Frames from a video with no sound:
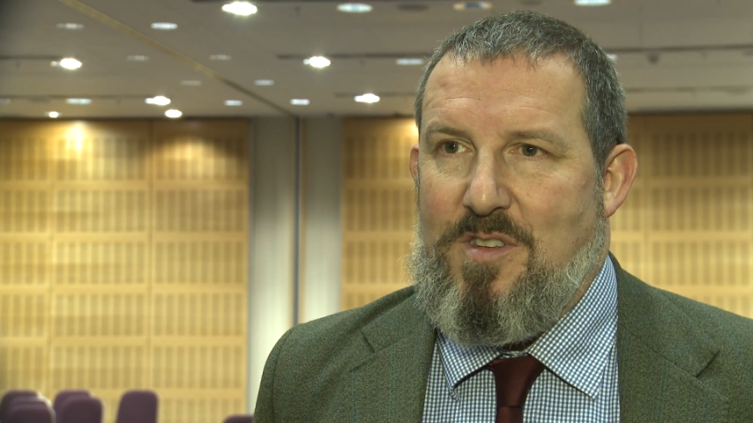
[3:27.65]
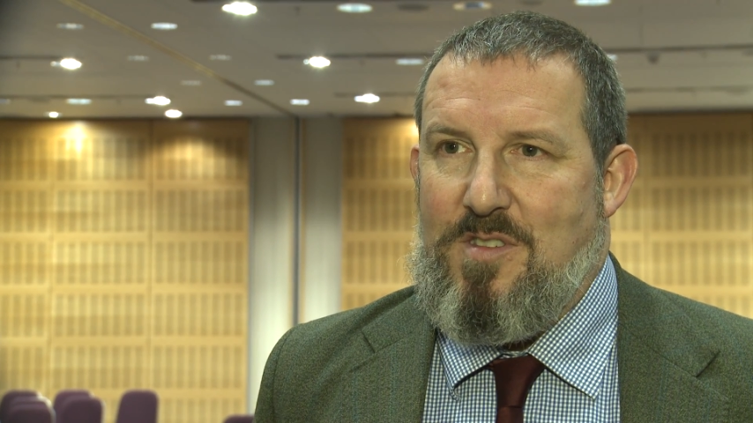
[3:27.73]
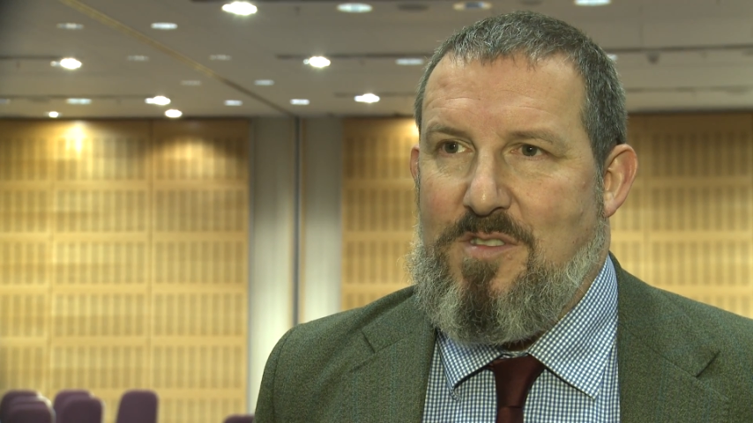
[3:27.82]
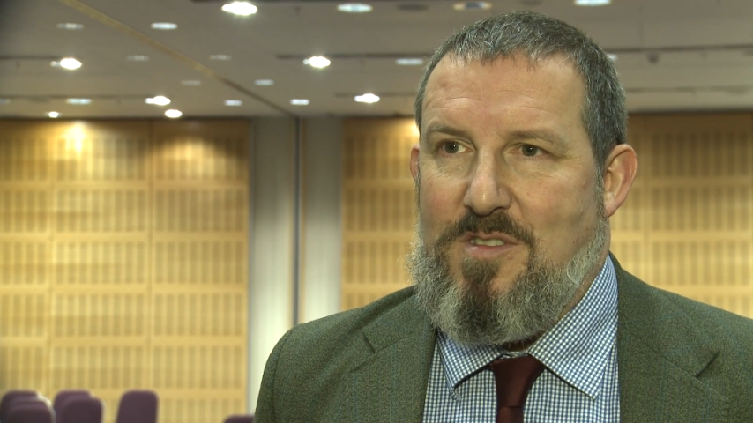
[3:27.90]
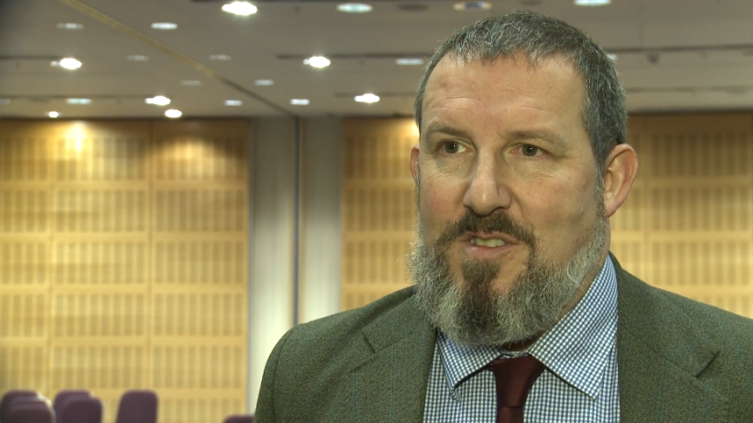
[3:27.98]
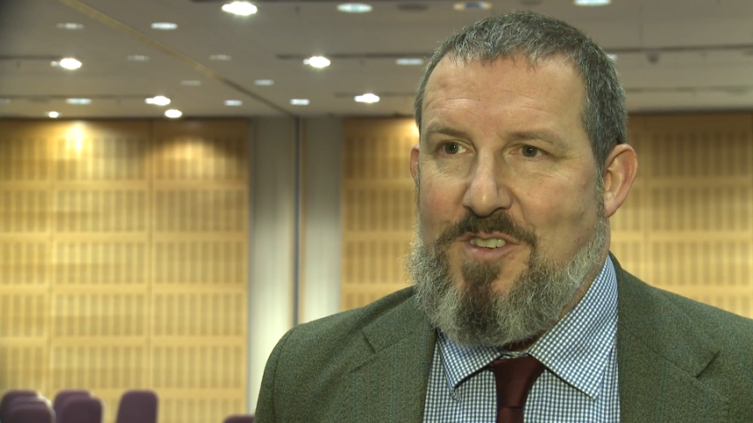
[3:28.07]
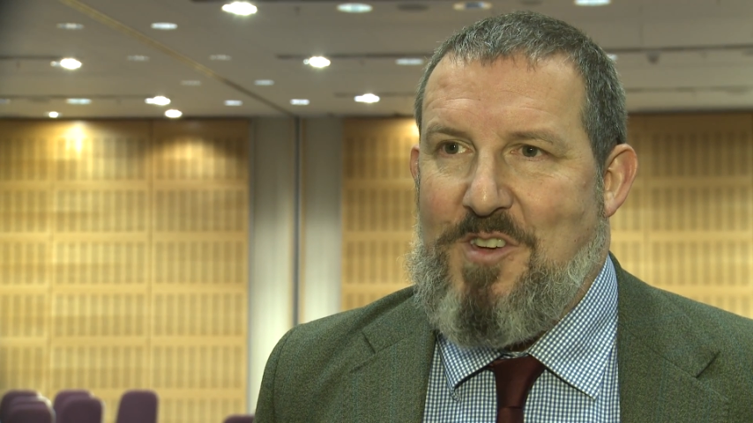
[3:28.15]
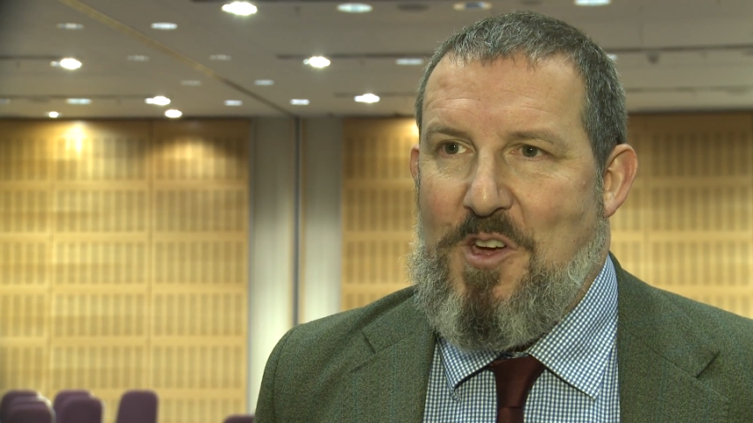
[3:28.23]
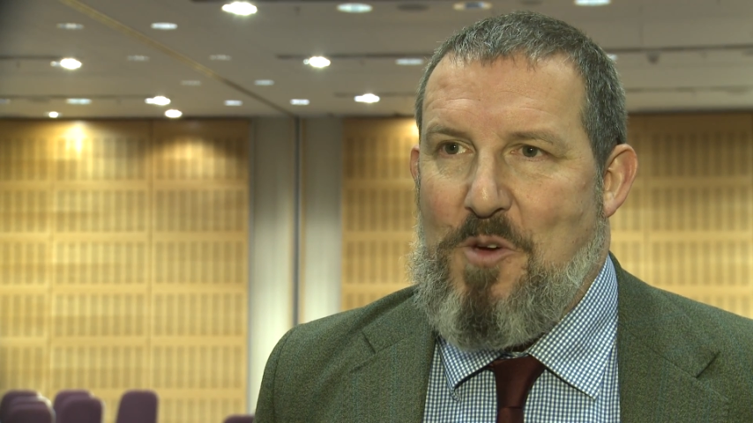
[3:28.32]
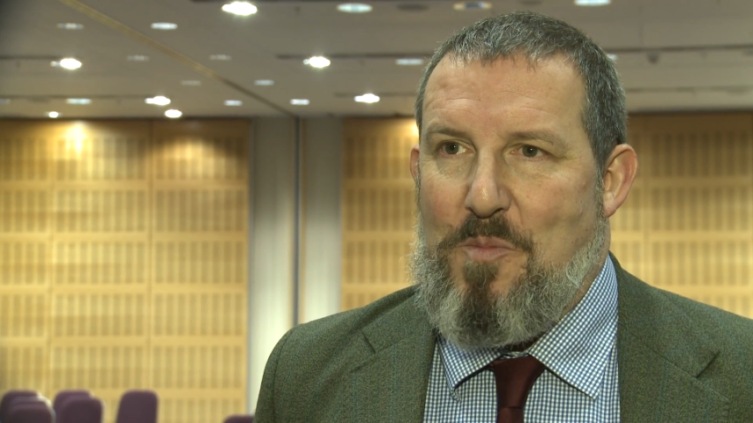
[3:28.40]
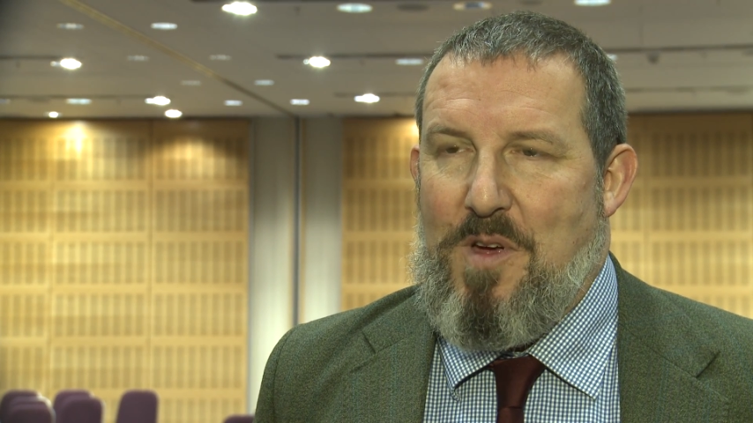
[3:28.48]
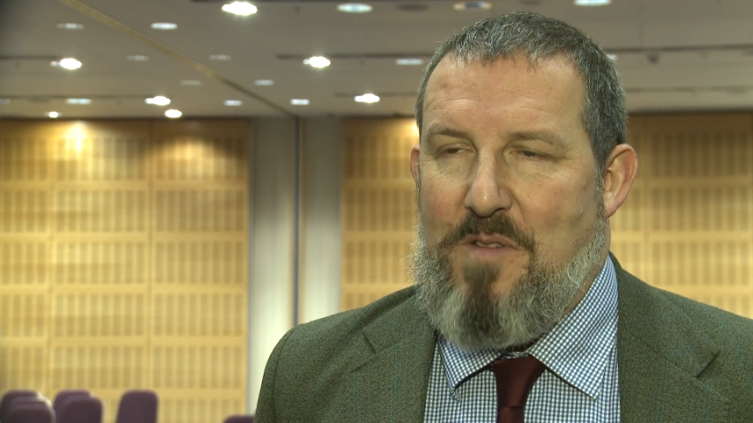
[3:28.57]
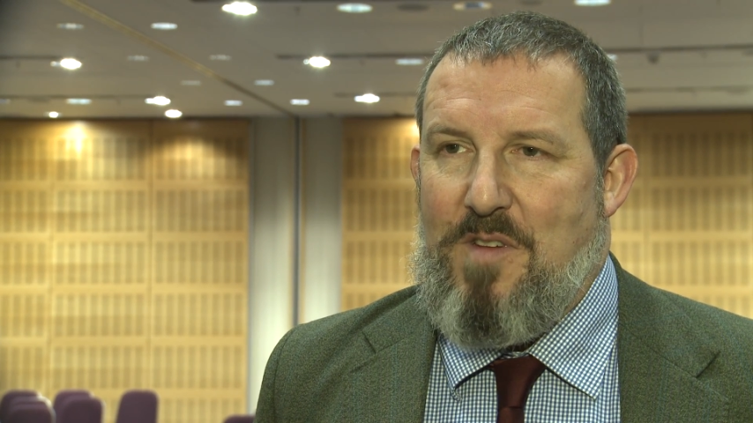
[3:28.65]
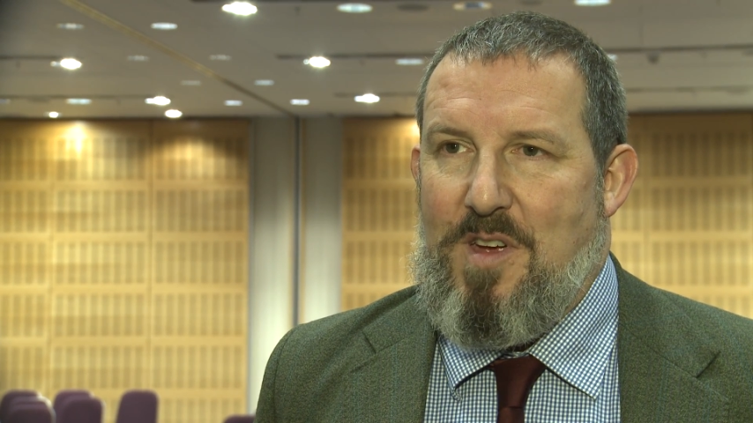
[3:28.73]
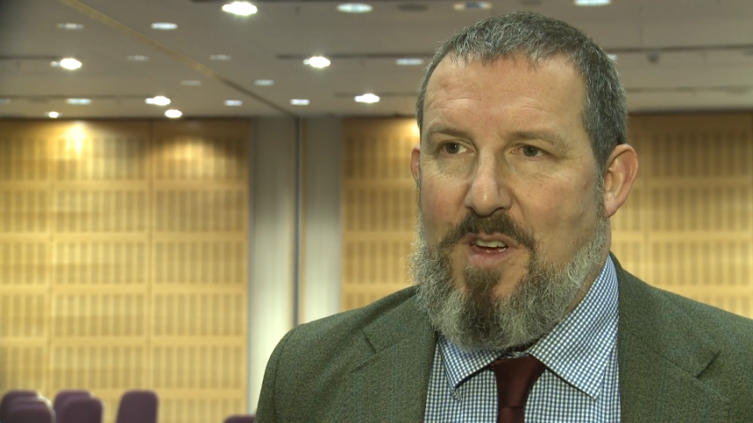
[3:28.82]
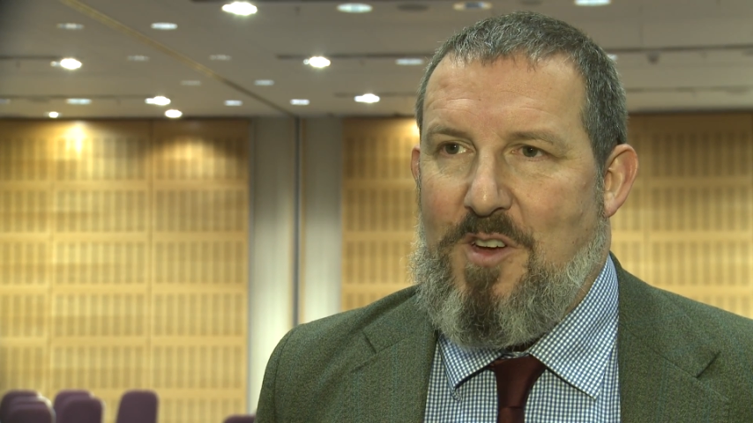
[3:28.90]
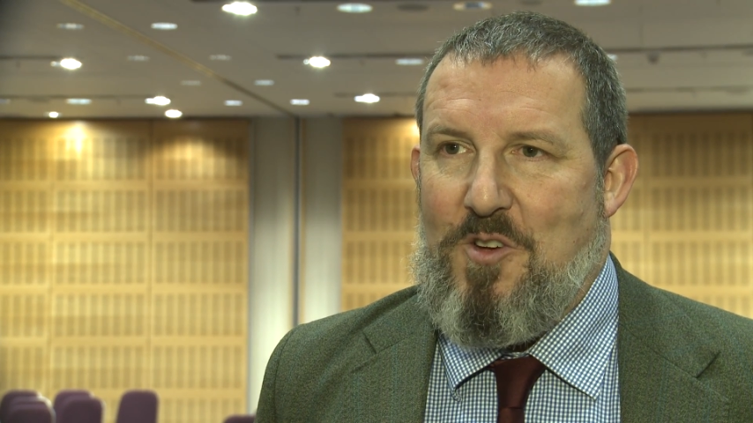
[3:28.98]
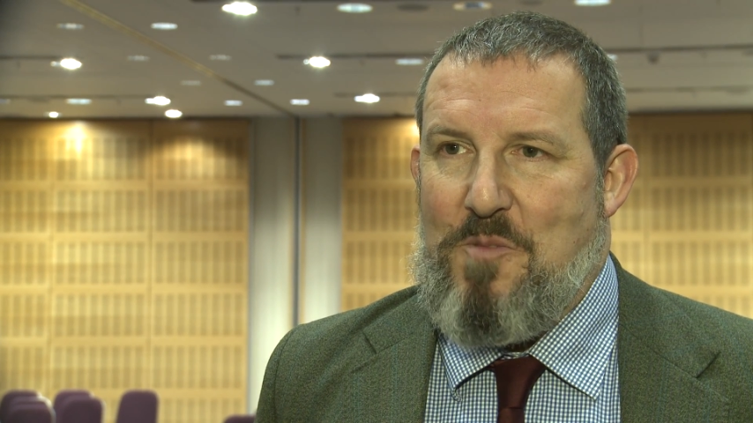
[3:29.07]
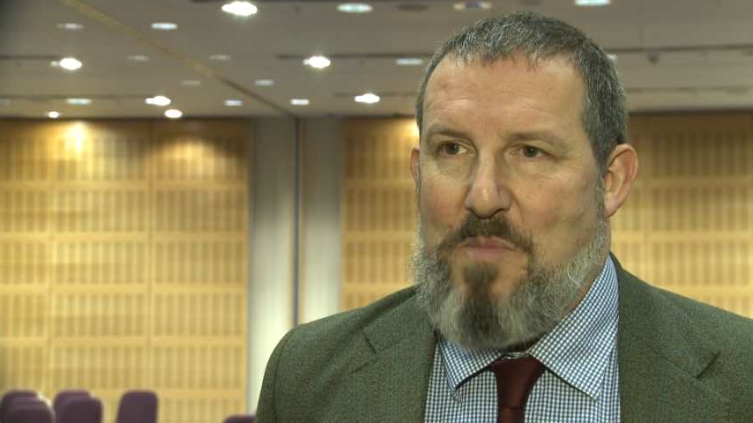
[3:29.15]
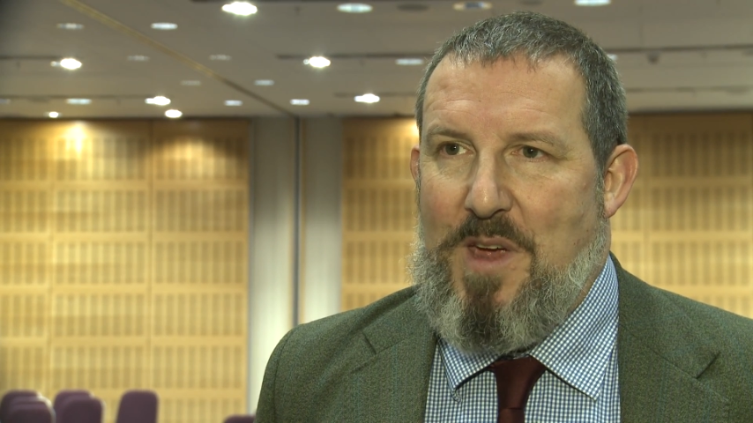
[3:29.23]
the scope of a good